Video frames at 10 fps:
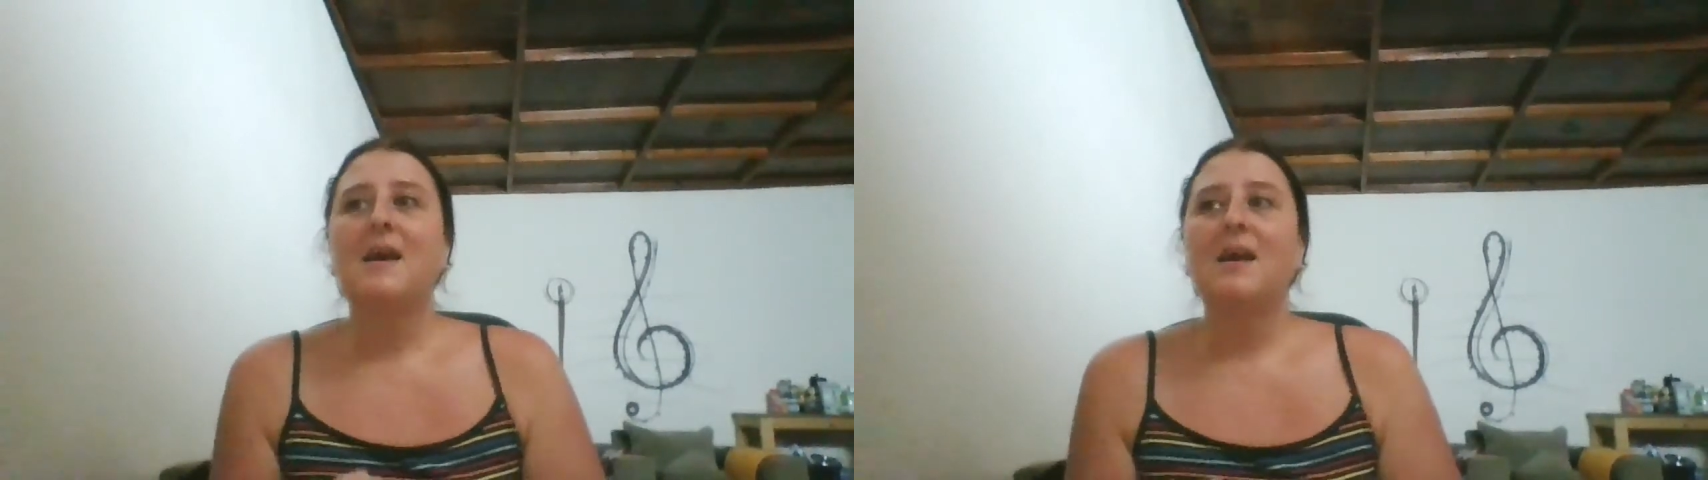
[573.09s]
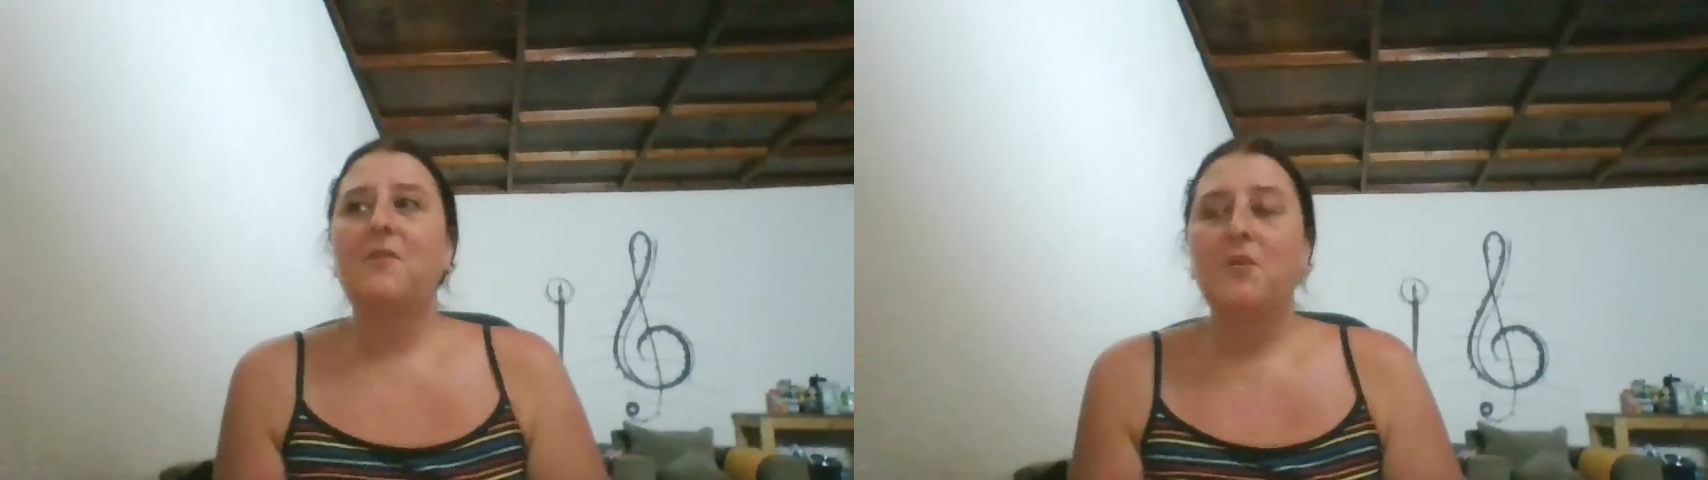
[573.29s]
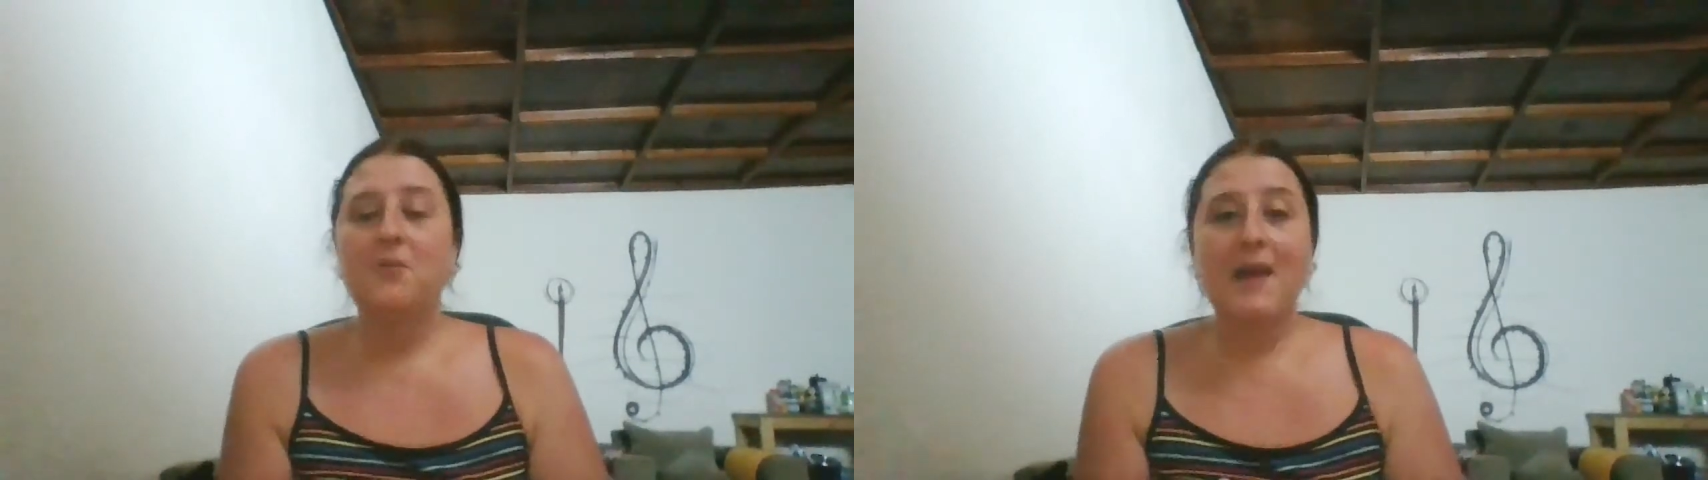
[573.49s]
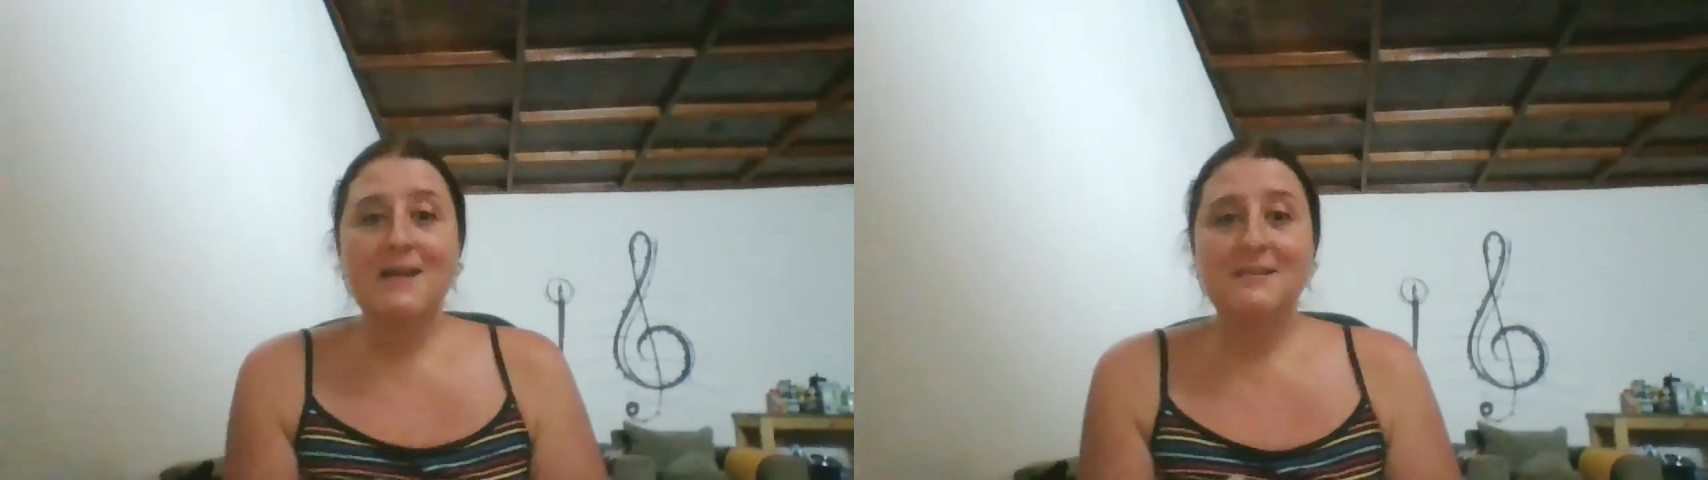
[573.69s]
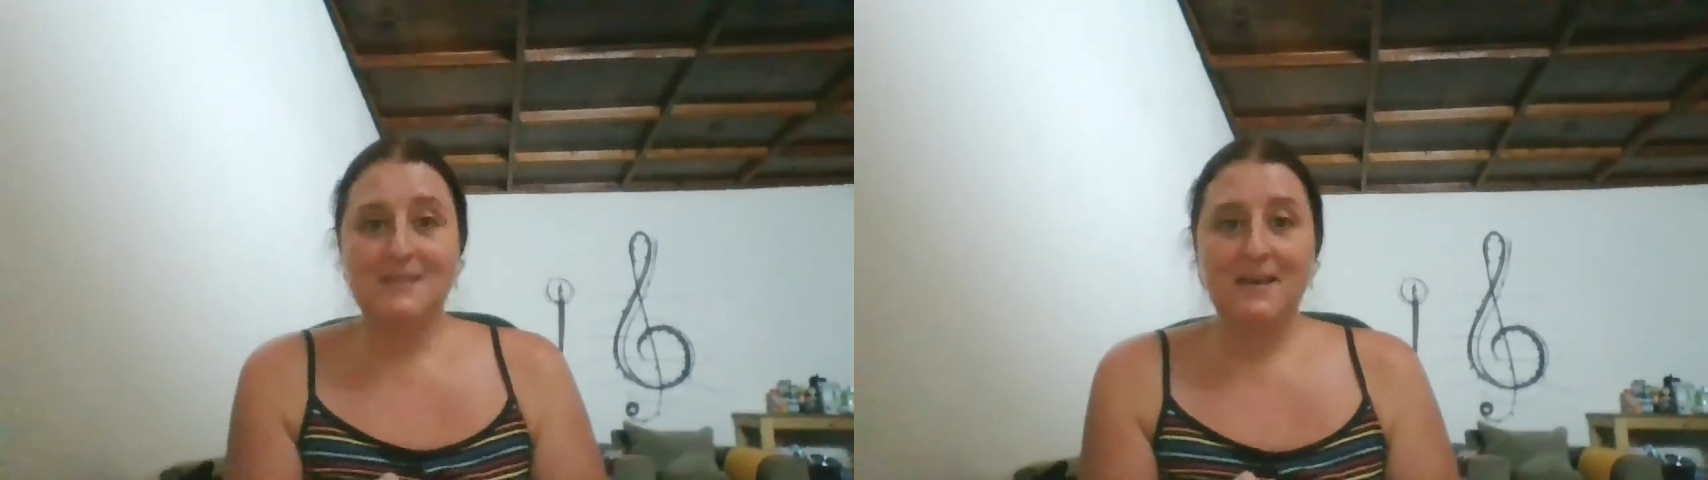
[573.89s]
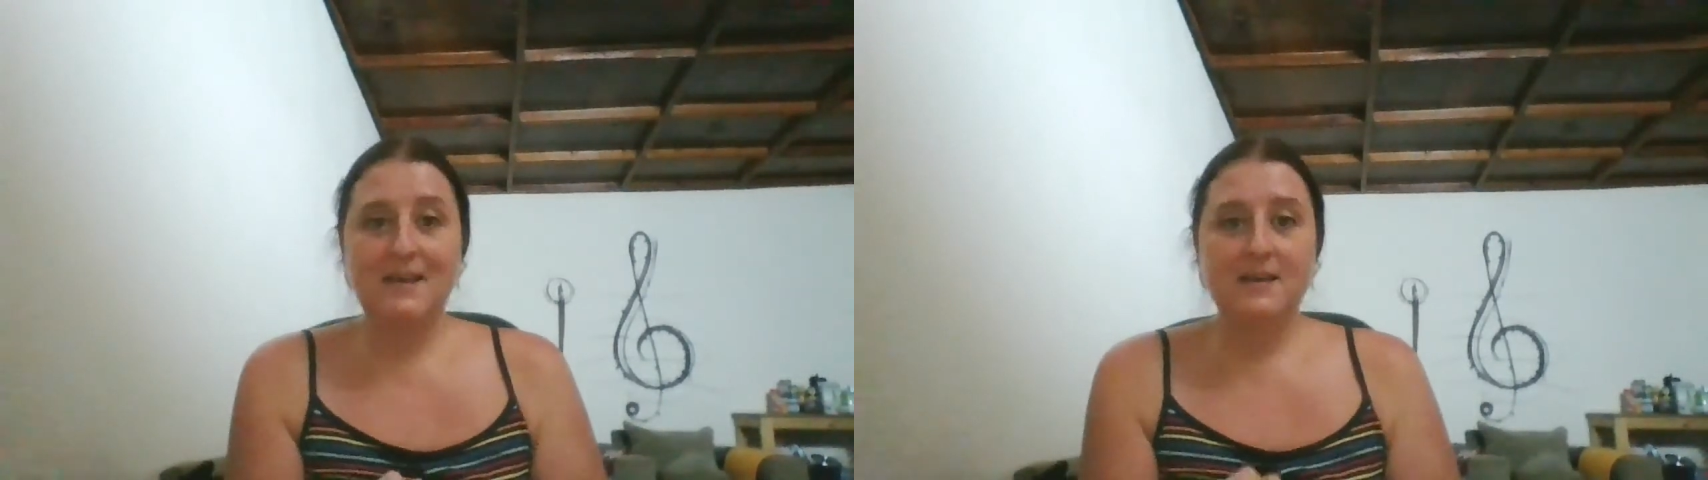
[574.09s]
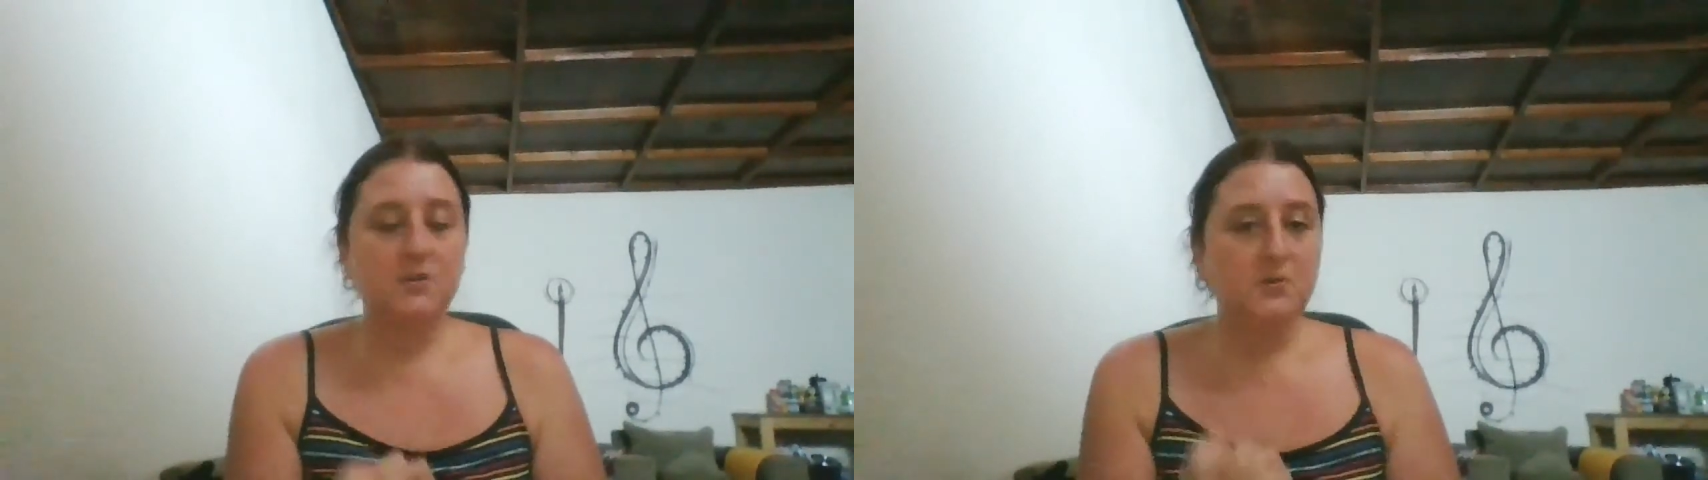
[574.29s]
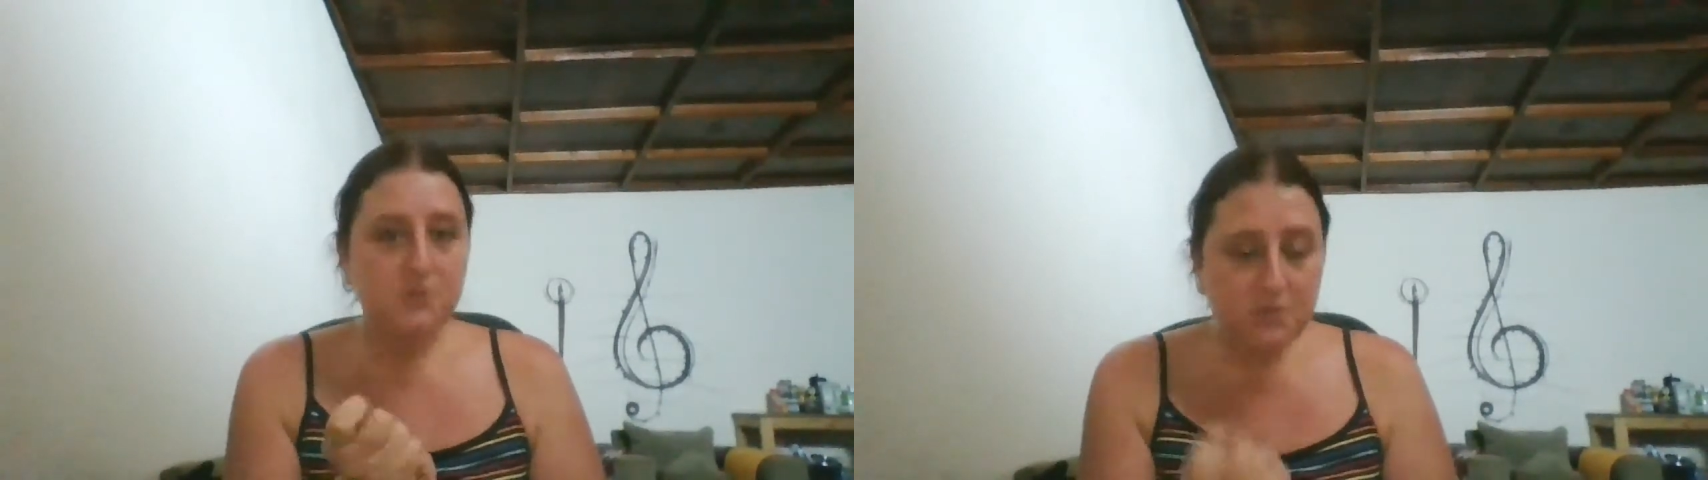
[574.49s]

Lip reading: if you get it and you